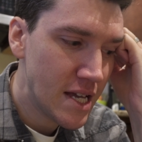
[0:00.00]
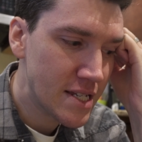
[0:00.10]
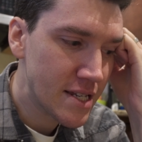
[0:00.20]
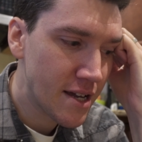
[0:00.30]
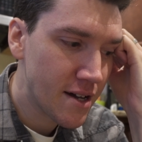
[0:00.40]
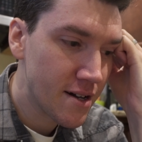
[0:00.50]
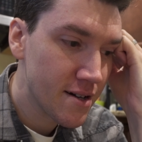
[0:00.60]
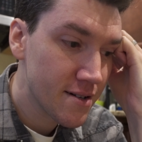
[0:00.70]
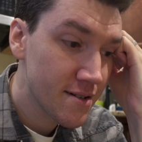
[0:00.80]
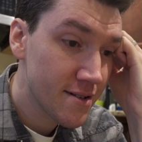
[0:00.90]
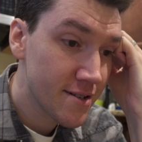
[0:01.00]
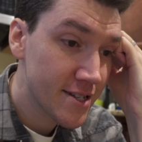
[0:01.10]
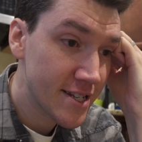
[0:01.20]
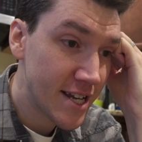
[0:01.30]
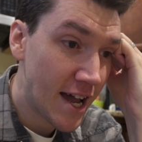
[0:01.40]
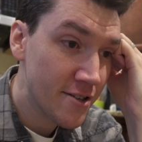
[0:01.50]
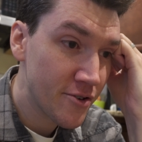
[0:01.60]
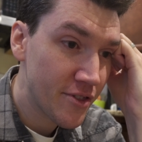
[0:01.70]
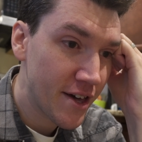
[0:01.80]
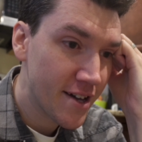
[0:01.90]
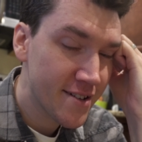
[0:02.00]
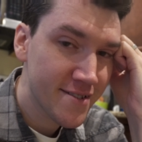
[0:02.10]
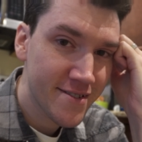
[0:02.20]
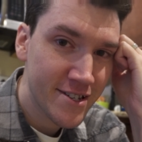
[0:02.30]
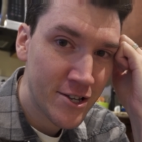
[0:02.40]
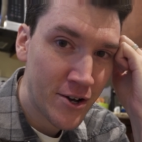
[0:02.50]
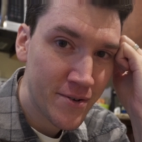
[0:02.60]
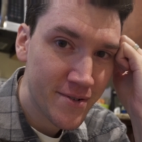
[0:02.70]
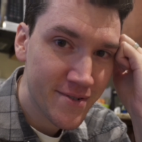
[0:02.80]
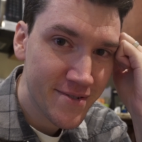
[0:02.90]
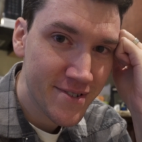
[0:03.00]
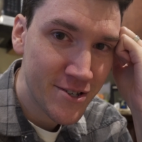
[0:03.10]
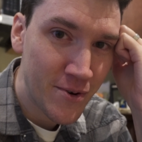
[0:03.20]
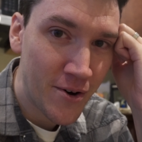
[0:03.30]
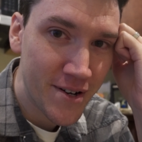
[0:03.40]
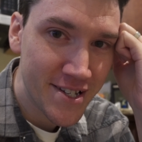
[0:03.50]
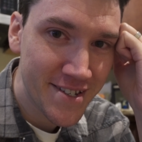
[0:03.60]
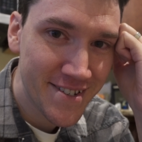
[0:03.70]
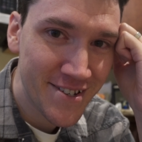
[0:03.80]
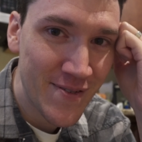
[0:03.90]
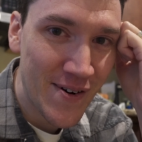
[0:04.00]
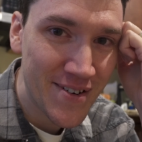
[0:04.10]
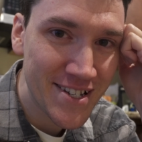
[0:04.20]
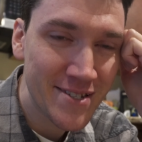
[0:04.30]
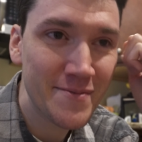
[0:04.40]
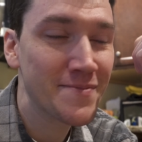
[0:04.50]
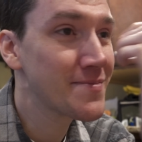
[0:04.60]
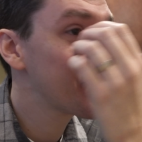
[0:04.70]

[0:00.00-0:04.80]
it's like a, a societal thing, you know. You always you always